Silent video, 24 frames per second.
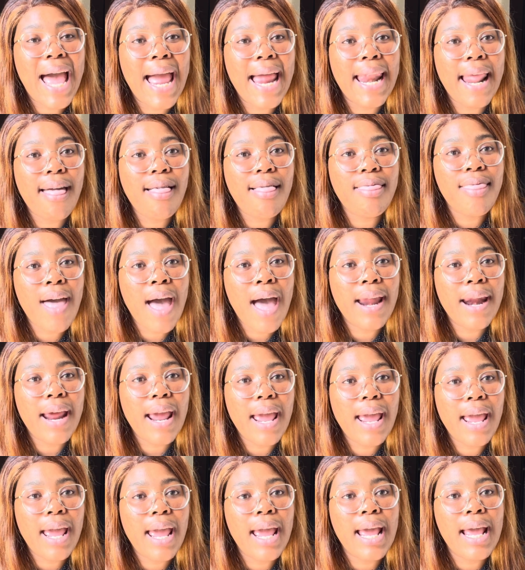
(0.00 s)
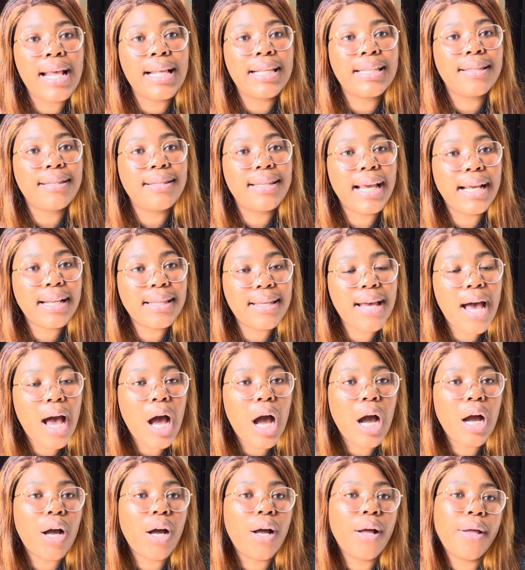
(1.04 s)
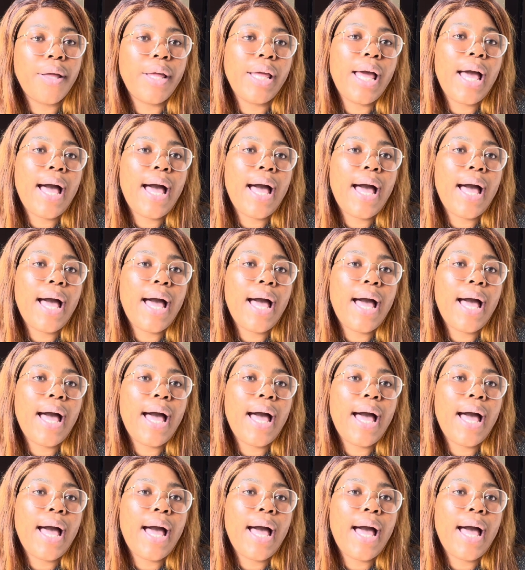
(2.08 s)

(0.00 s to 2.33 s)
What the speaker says: and that is TikTok,